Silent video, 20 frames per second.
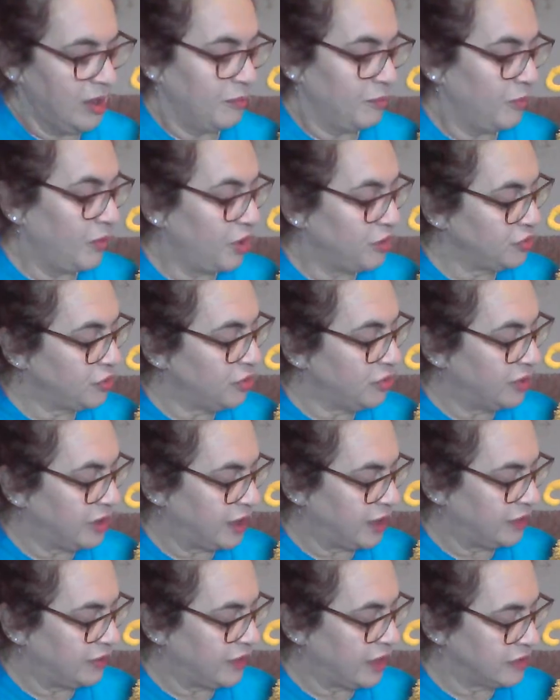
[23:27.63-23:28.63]
But you
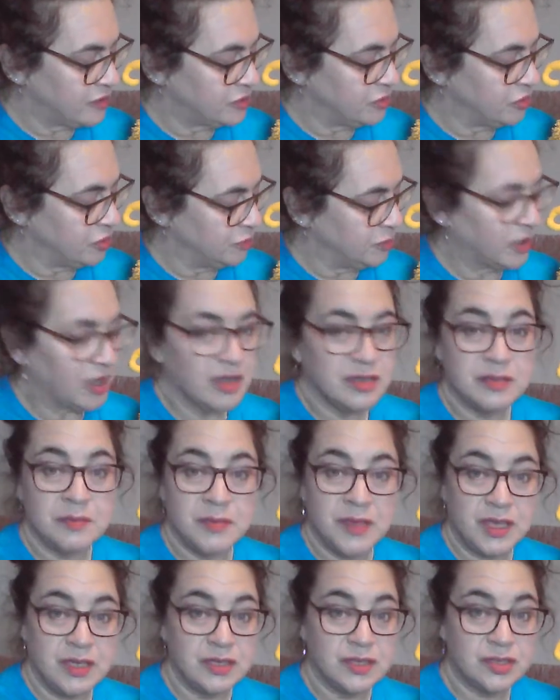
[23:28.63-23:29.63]
like that song because it
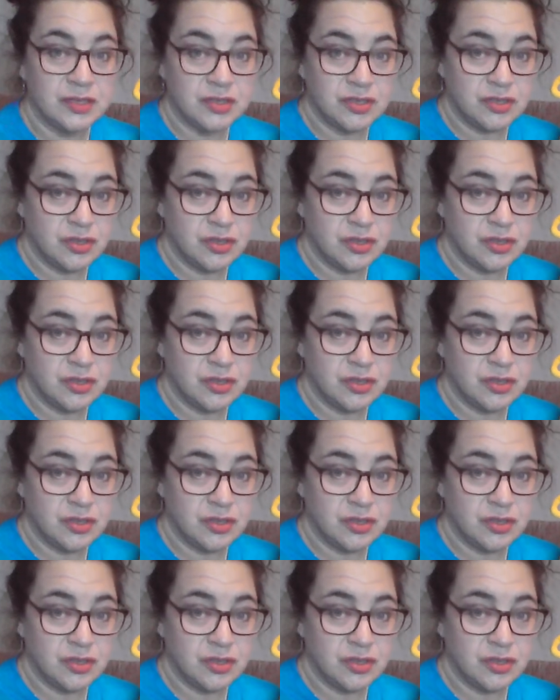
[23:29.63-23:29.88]
mentions